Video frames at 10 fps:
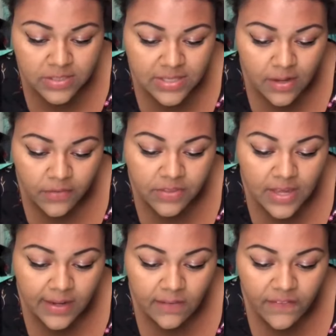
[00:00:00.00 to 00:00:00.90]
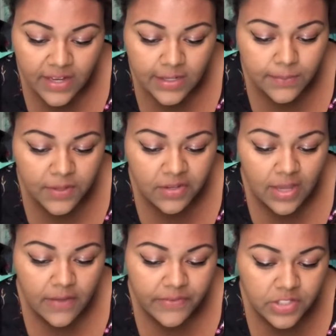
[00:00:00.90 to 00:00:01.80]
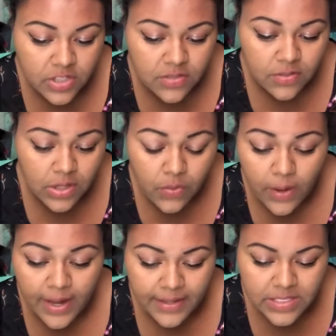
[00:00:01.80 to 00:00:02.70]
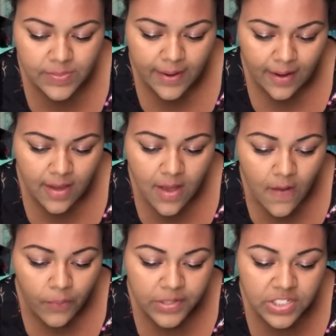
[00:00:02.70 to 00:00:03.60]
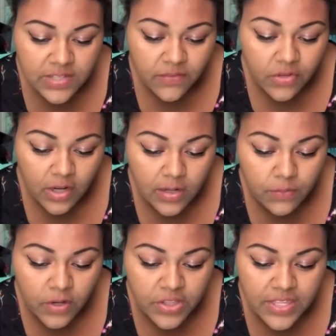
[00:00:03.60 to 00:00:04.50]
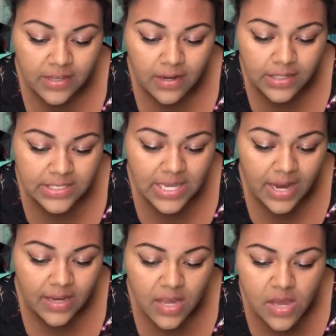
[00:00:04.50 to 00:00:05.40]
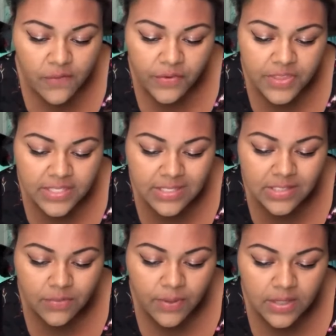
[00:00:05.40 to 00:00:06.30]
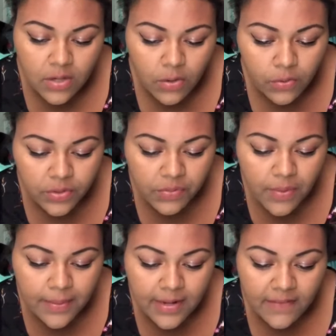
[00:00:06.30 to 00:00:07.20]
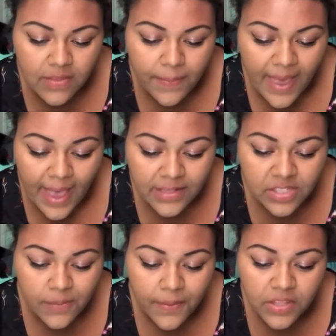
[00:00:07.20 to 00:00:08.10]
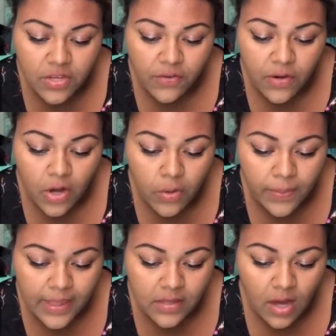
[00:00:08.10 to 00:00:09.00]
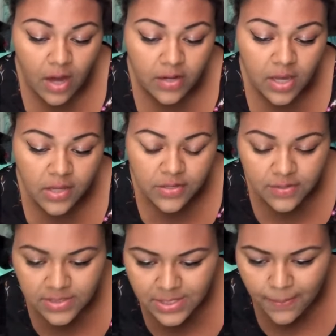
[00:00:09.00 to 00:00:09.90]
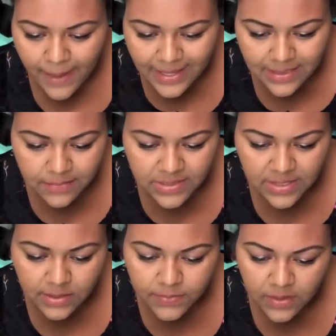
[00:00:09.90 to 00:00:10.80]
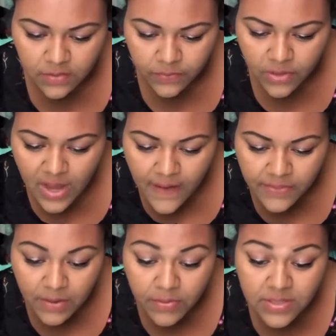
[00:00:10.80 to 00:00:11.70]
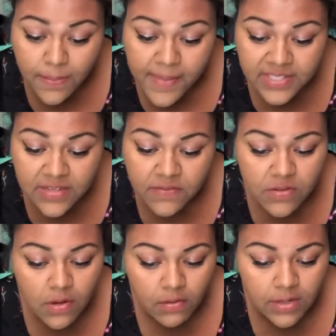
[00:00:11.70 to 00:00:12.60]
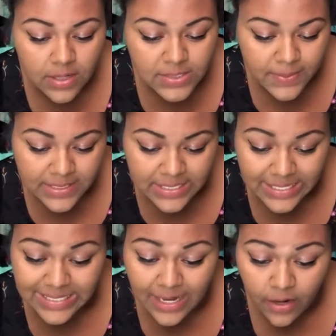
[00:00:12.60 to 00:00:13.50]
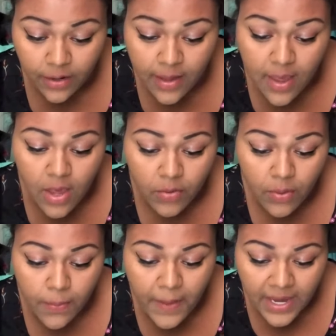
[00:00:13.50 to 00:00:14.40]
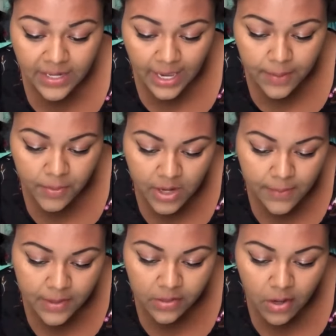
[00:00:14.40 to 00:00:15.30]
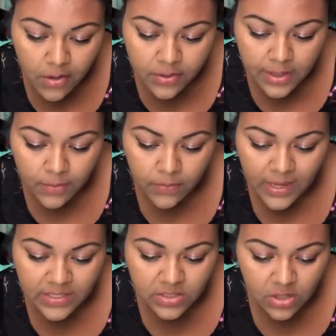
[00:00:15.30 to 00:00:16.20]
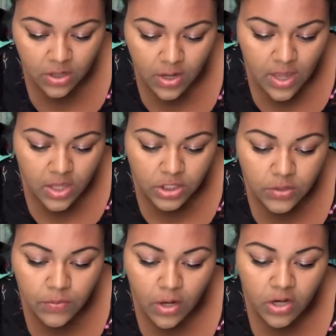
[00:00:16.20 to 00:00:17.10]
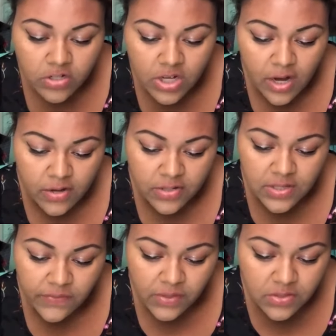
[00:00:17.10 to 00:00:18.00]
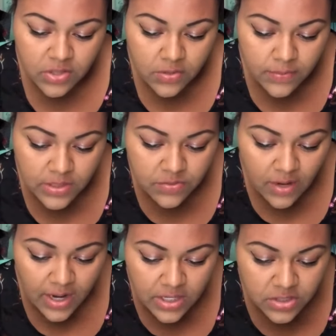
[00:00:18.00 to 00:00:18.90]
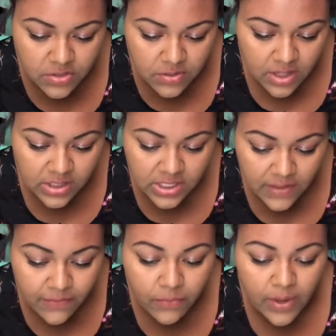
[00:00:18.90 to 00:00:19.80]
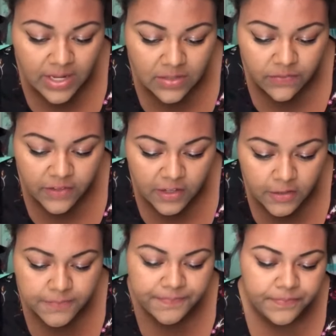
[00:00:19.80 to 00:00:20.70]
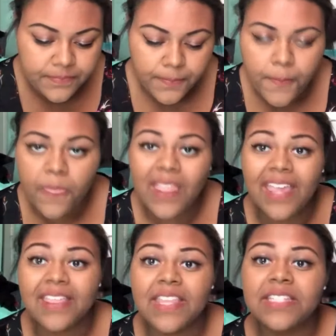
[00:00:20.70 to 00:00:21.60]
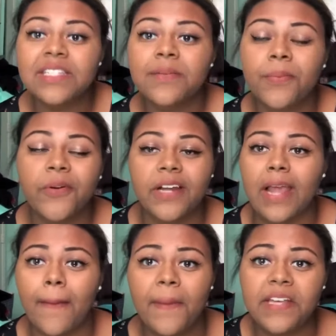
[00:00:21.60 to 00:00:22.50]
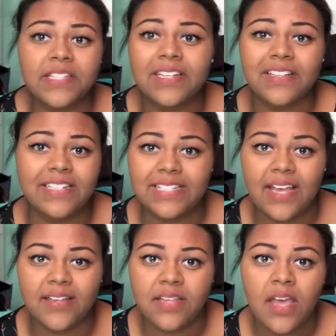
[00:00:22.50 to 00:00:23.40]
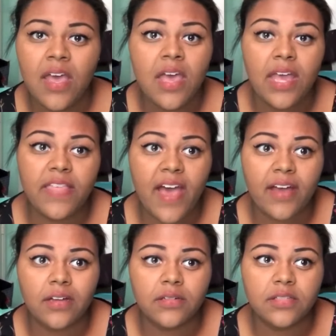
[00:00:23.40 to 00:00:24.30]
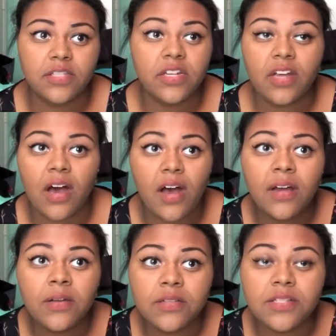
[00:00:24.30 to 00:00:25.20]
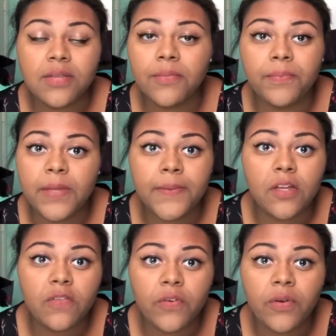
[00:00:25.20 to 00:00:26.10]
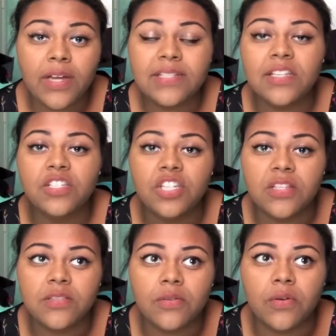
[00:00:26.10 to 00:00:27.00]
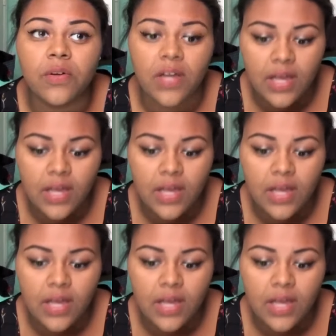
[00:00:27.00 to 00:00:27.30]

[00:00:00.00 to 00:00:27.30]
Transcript: self, the unfading beauty of the gentle and quiet spirit, which is of great worth in God's sight. For this is the way the holy women of the past, who put their hope in God, used to make themselves beautiful. They were submissive to their own husbands, like Sarah, who obeyed Abraham and called him her master. You are her daughters if you do what is right and do not give way to fear. And this is important. It basically says that to God, to be beautiful is a gentle